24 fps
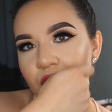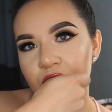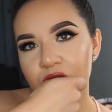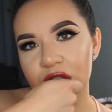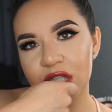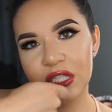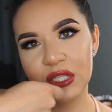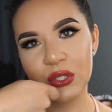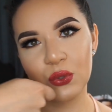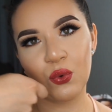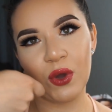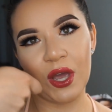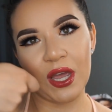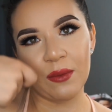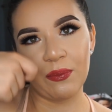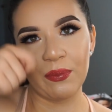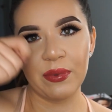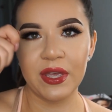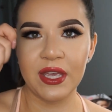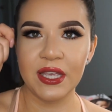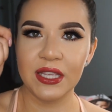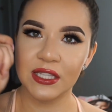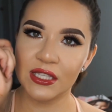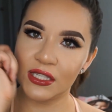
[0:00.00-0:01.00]
swipe
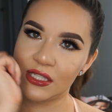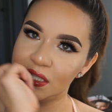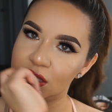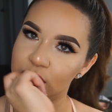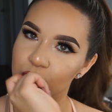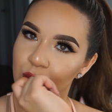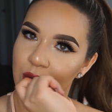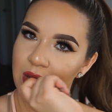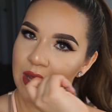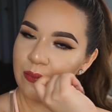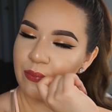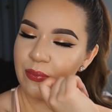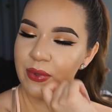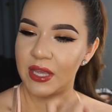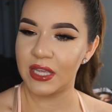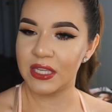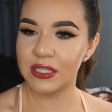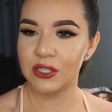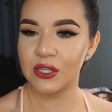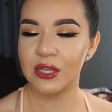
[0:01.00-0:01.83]
it, swipe it.